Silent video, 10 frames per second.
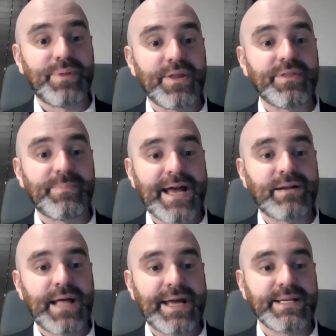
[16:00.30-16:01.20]
the bottom
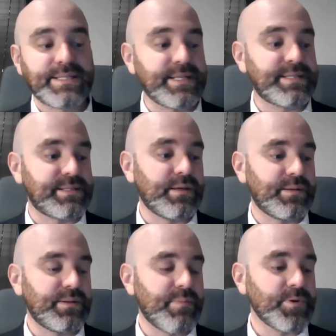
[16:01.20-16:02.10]
line is it's
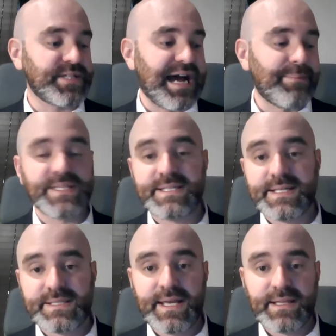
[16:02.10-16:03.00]
the most common
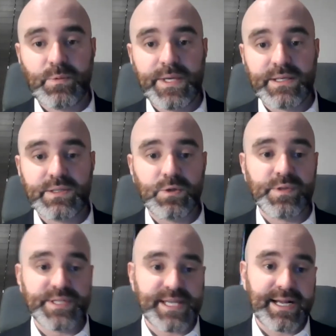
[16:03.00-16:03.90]
sense thing that we could do
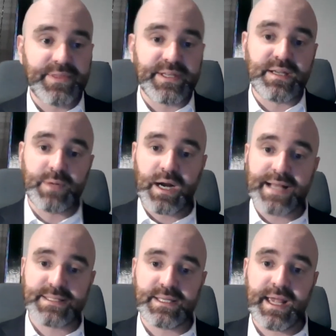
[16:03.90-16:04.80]
the second that
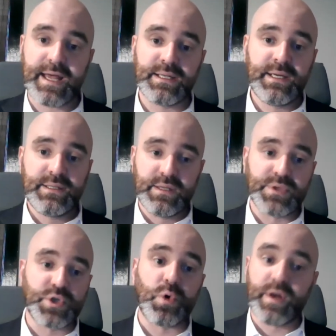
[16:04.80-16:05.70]
Democrats get the
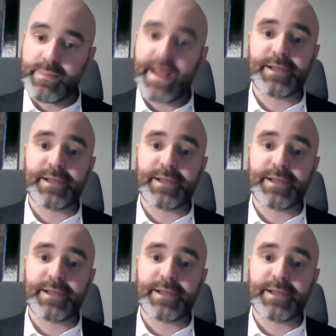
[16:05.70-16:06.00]
majority back.